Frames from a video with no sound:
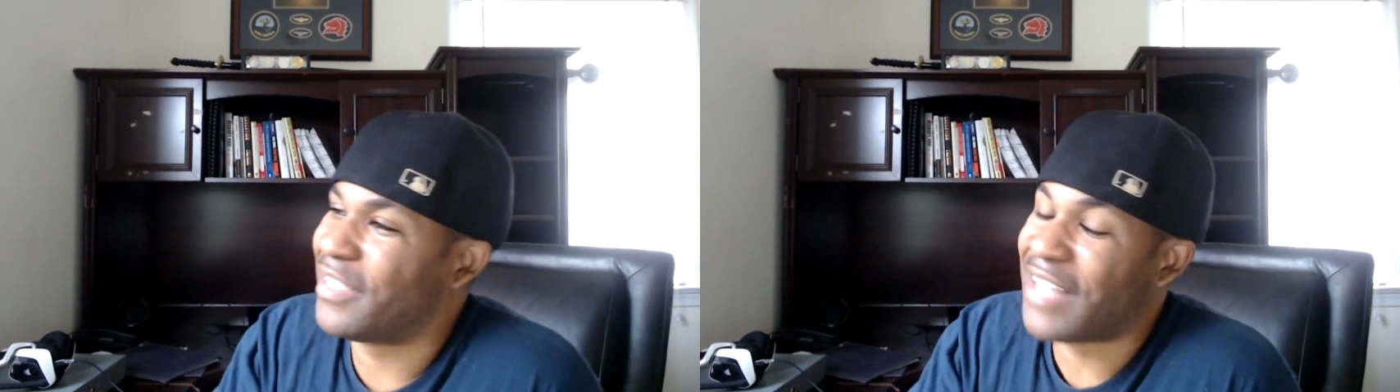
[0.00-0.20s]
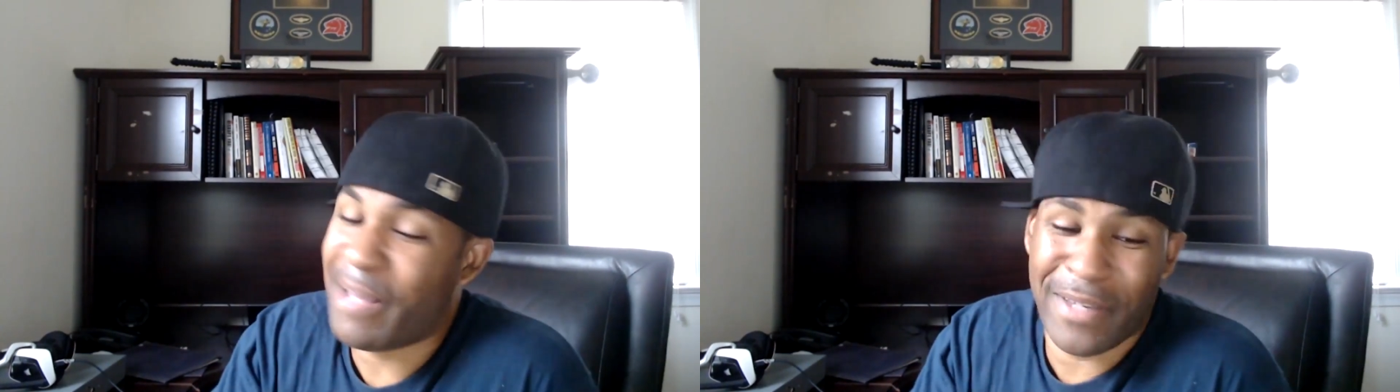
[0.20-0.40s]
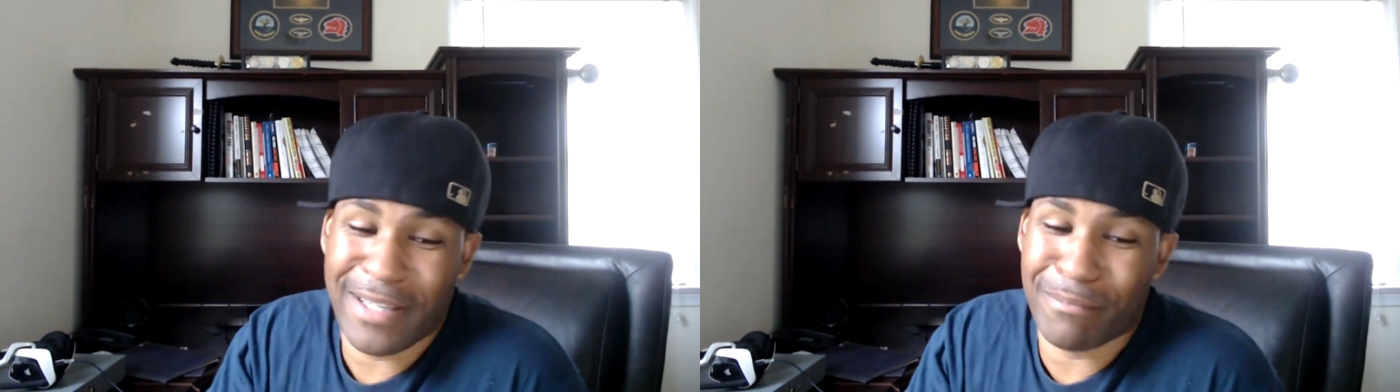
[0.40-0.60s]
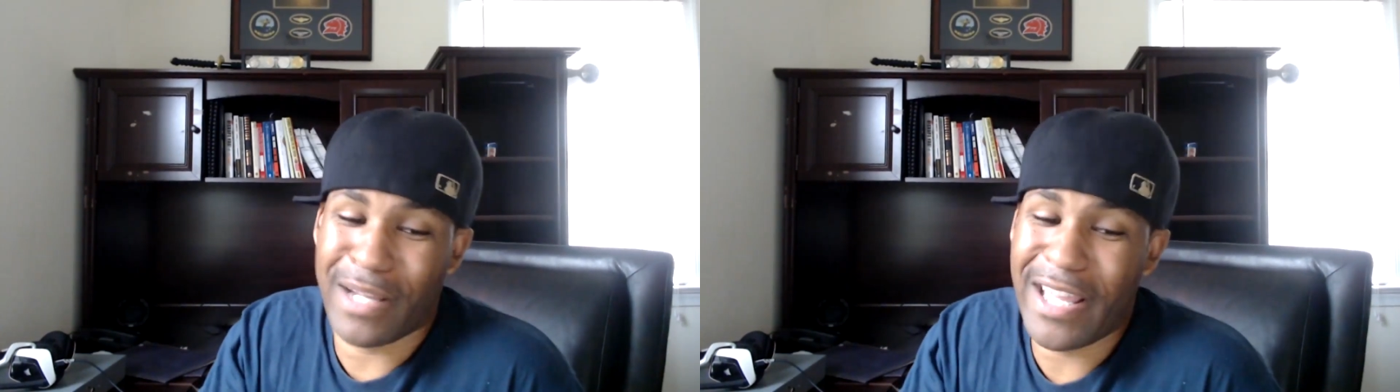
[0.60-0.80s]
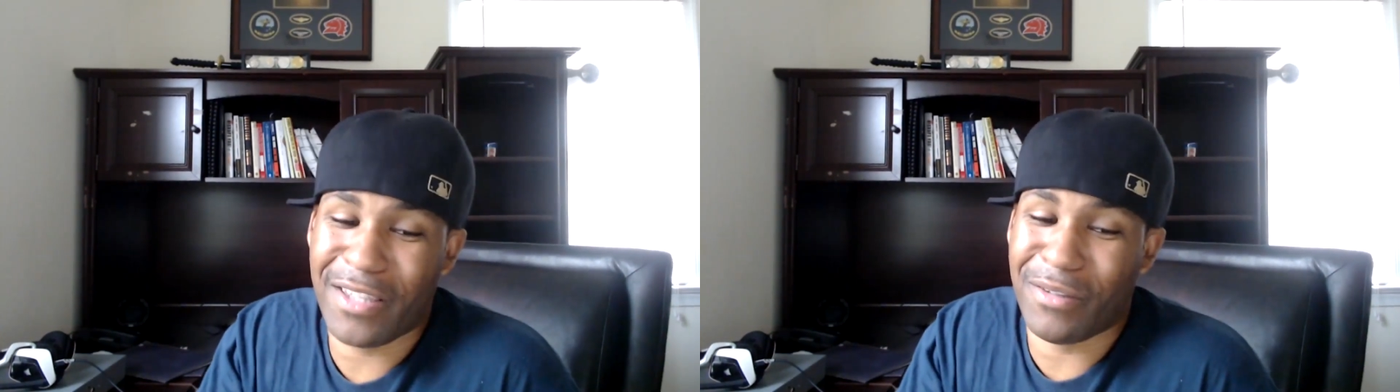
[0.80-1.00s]
Because, I mean,
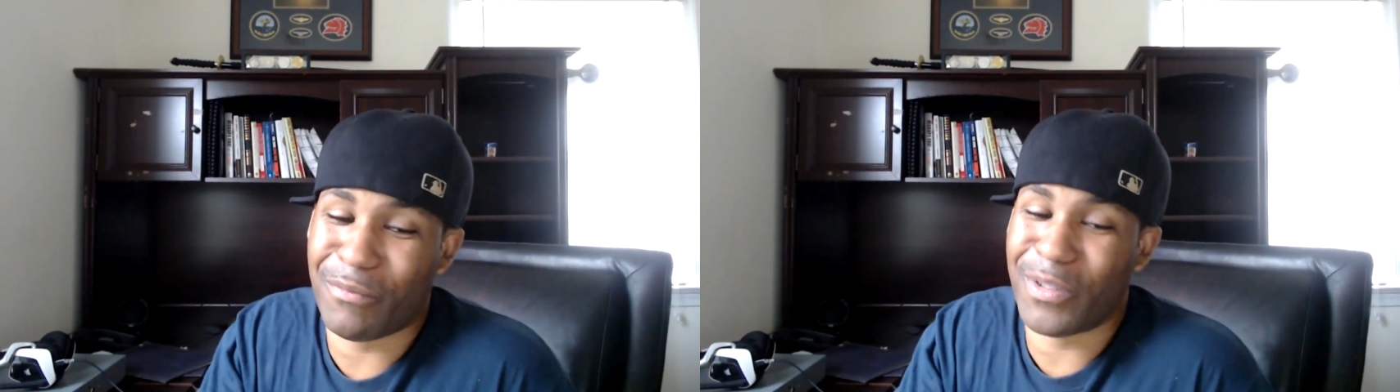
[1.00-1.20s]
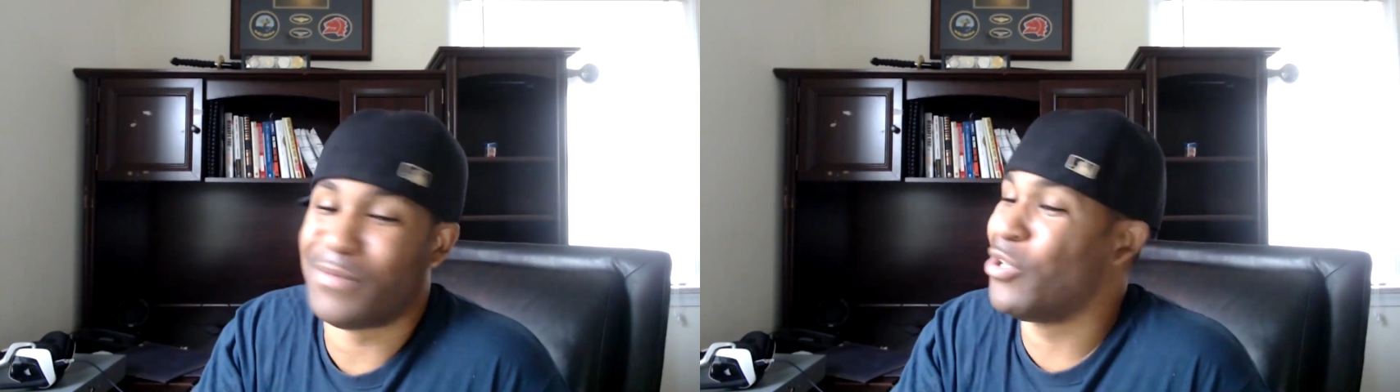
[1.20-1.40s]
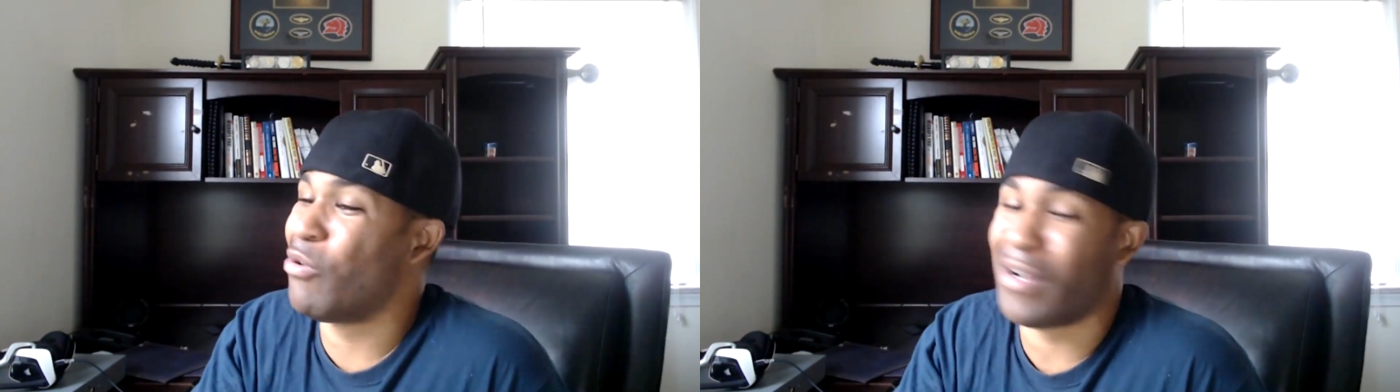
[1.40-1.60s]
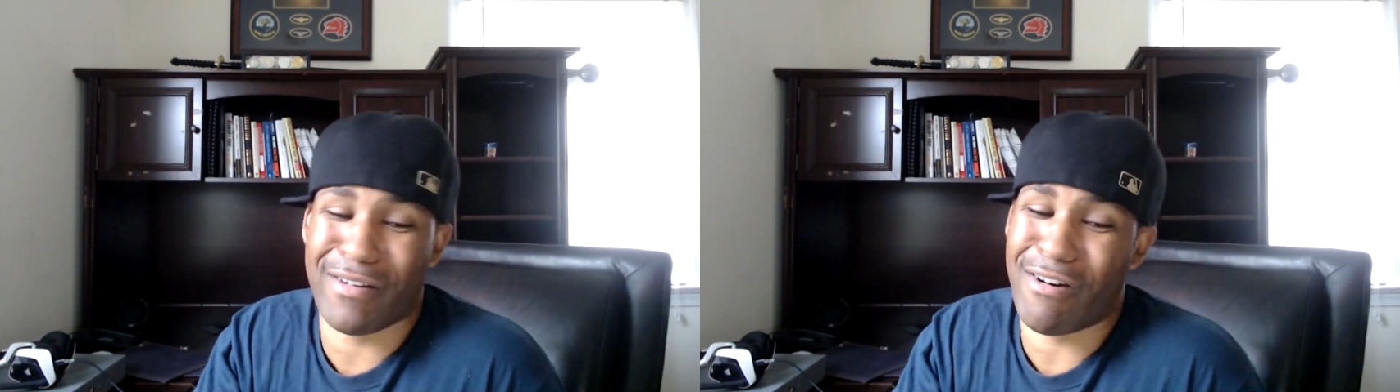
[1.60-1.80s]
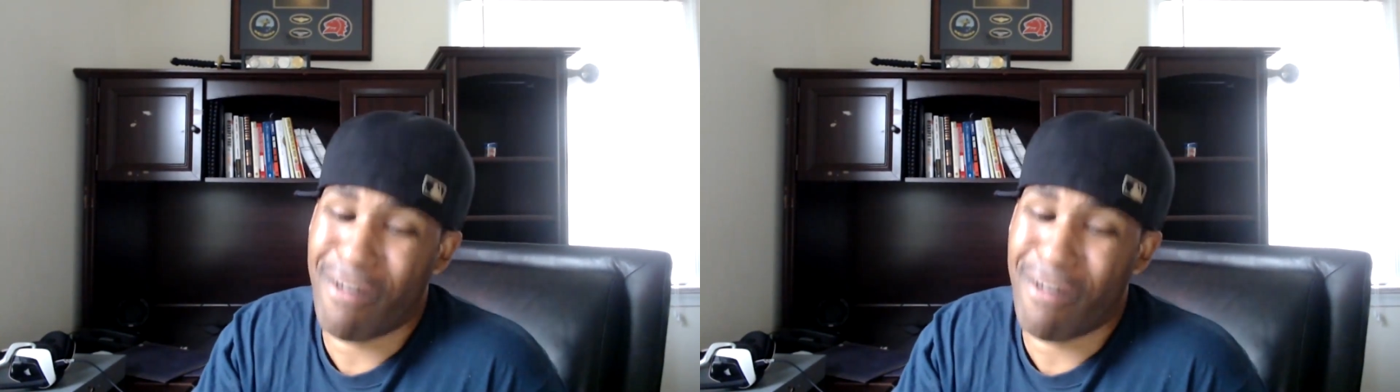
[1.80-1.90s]
Blake was going